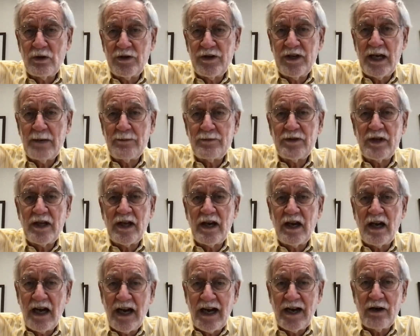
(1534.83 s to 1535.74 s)
depth at a
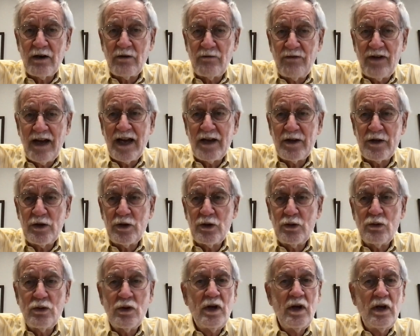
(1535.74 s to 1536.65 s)
higher
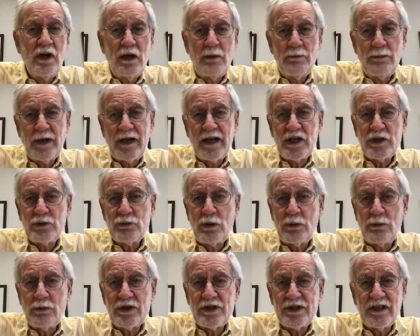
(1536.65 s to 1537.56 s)
value because we
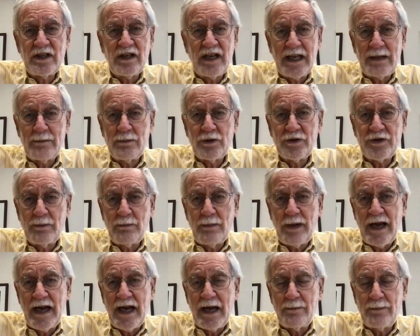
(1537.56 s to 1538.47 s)
were still able to
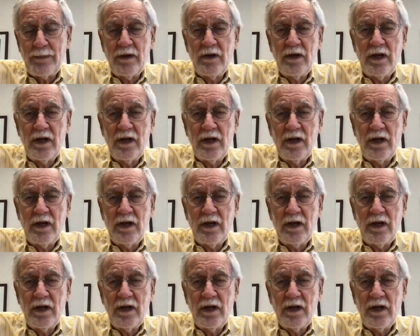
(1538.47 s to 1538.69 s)
map